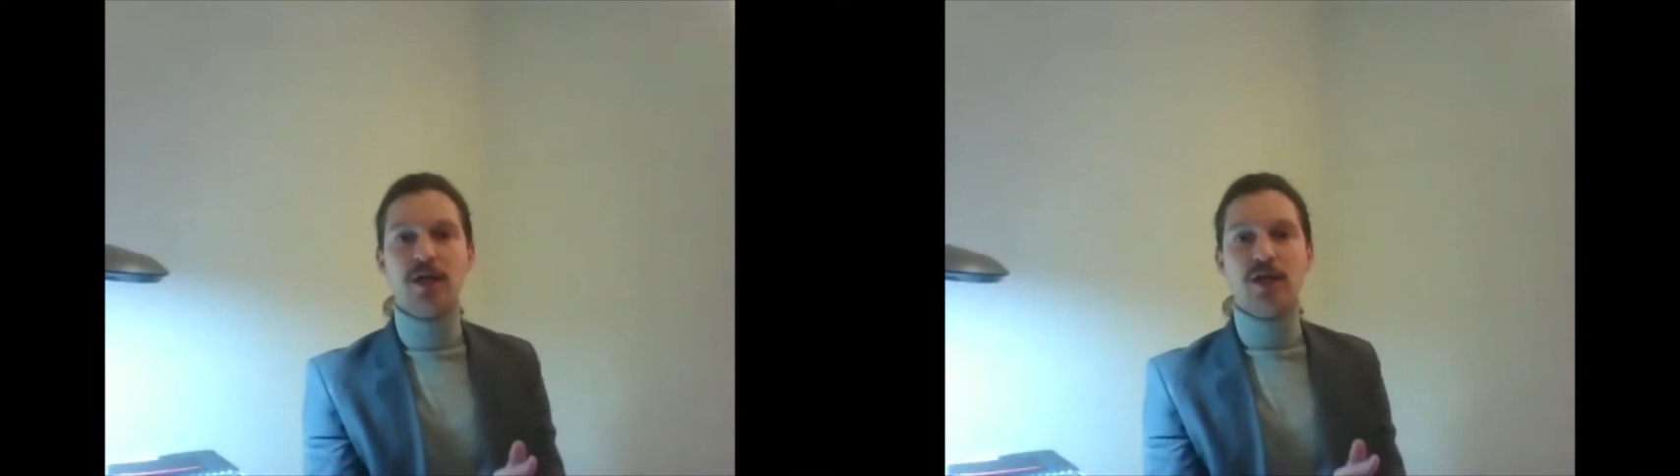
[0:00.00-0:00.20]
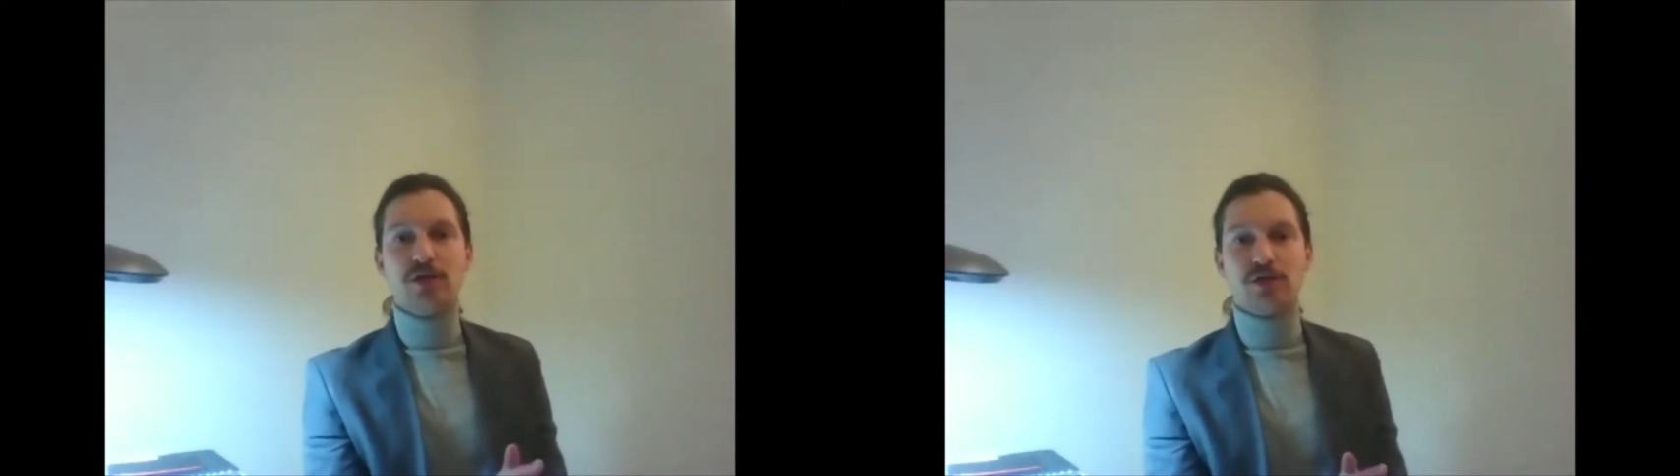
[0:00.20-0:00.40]

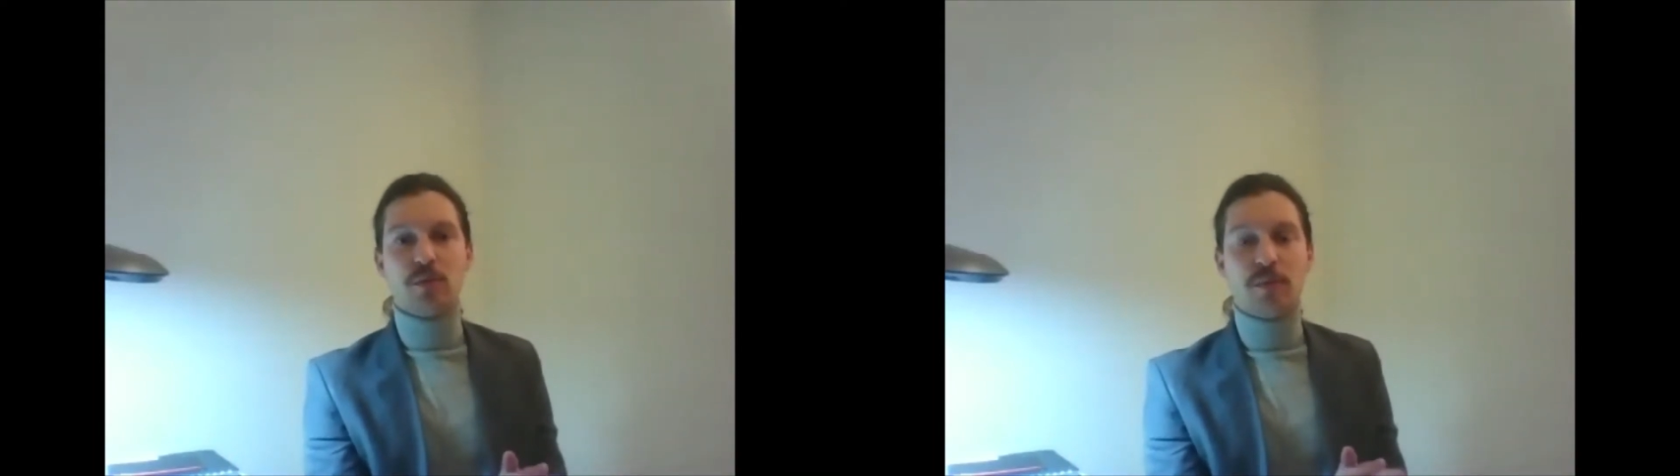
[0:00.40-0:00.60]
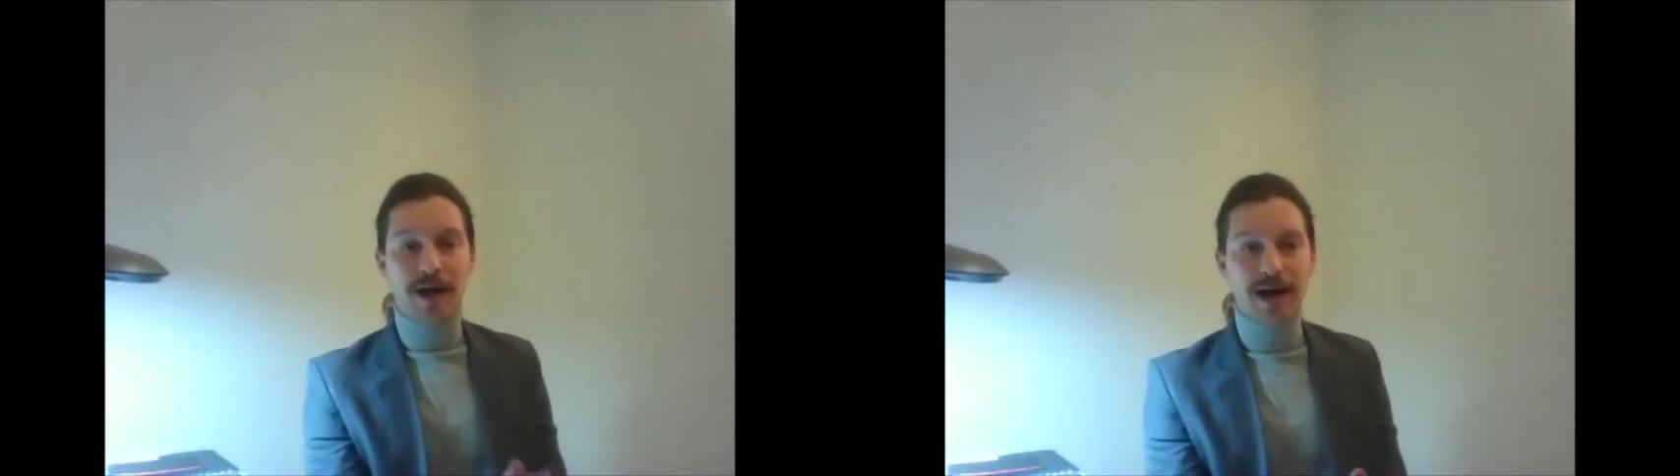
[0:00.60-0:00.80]
So
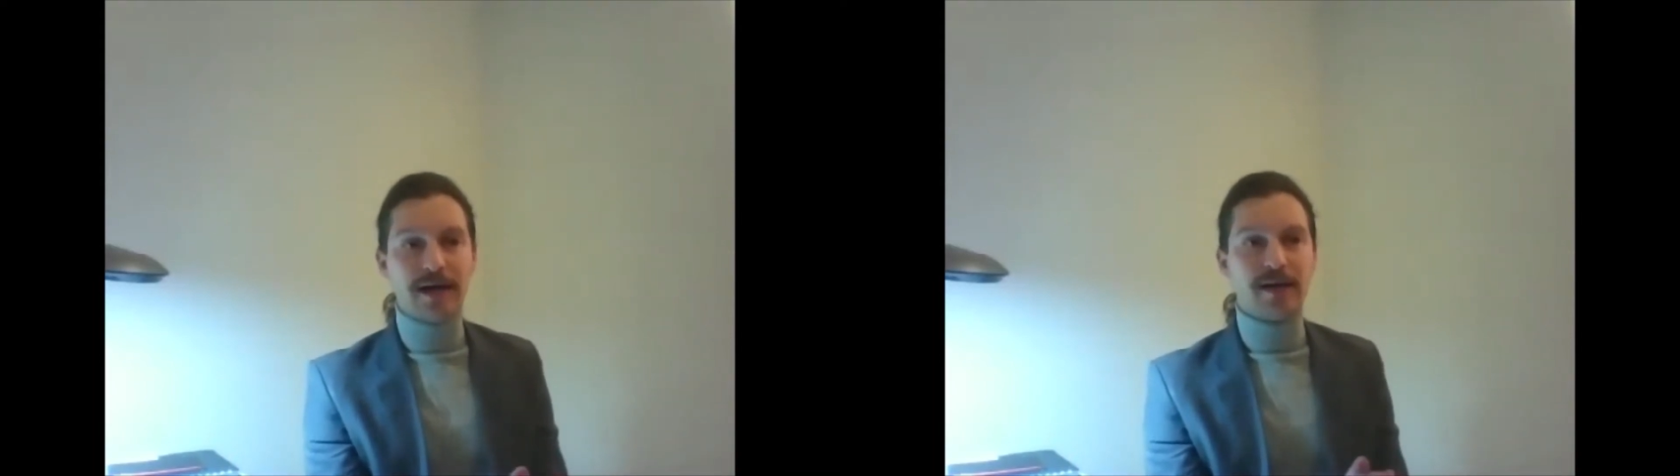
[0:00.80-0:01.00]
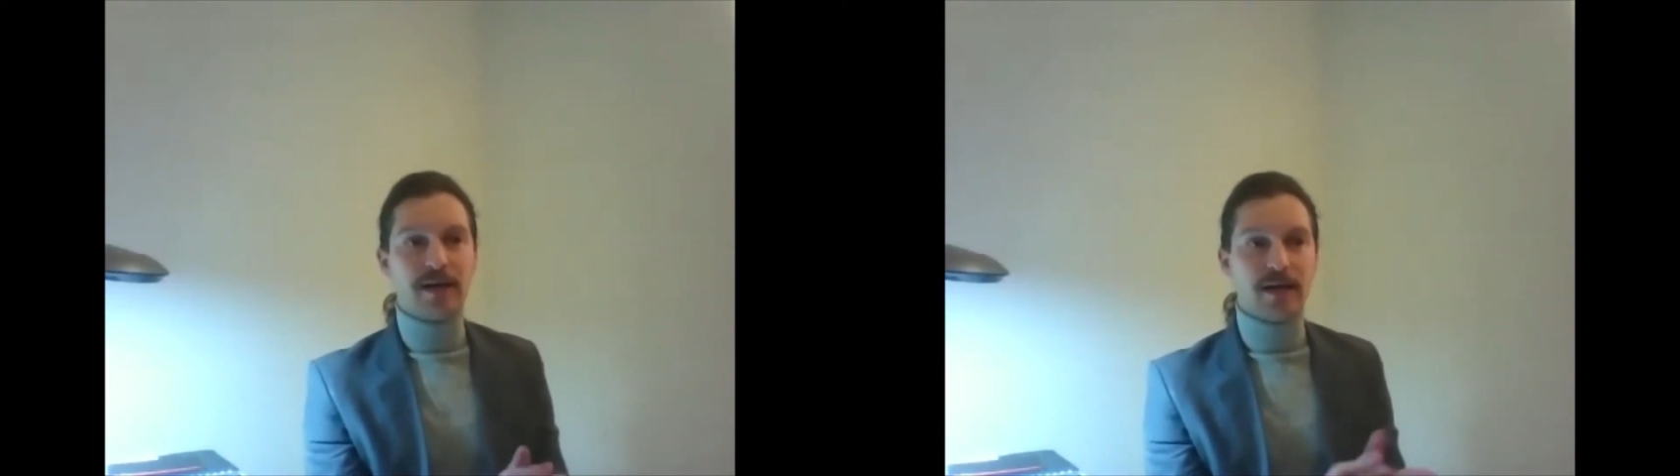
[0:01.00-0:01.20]

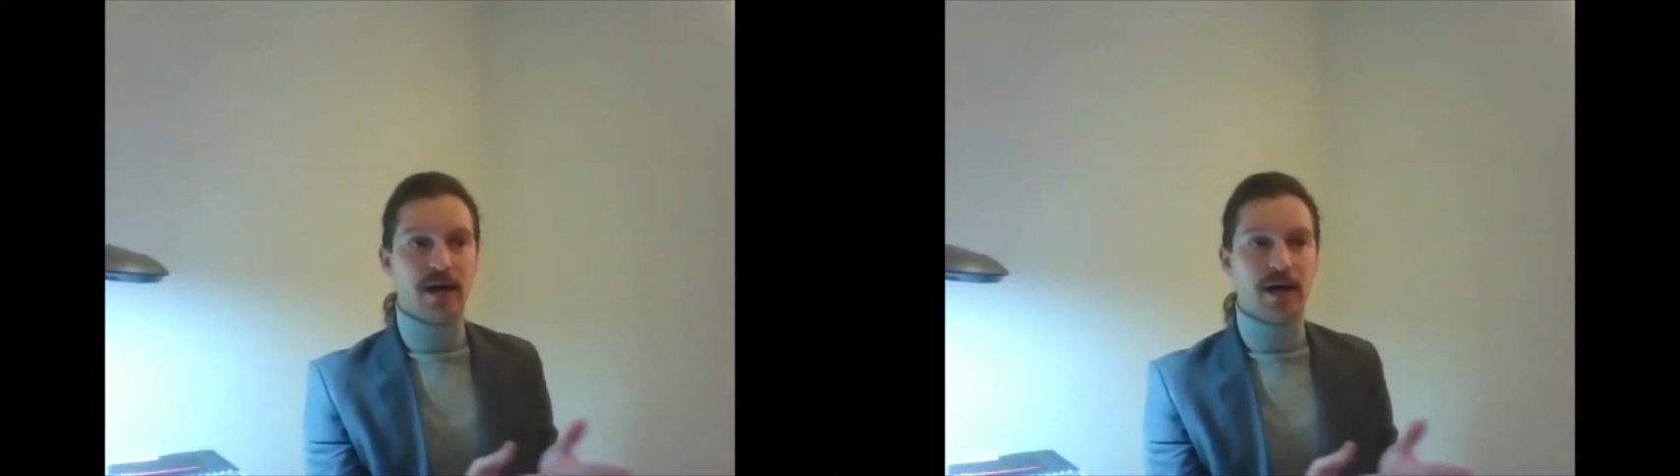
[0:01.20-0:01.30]
my